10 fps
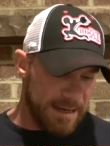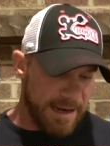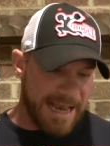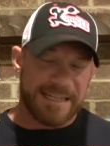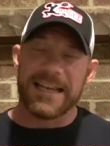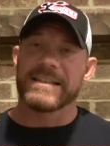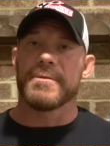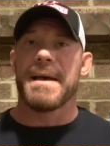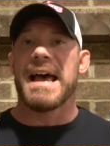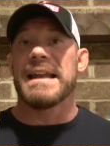It actually got
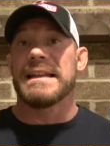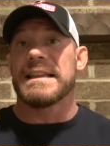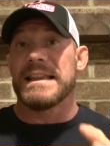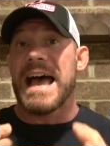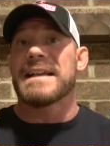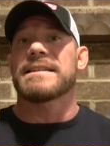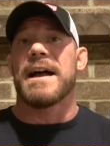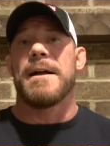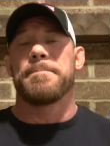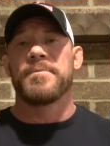so bad at the last
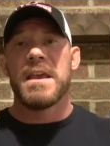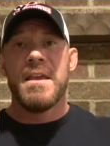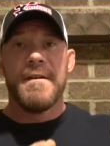time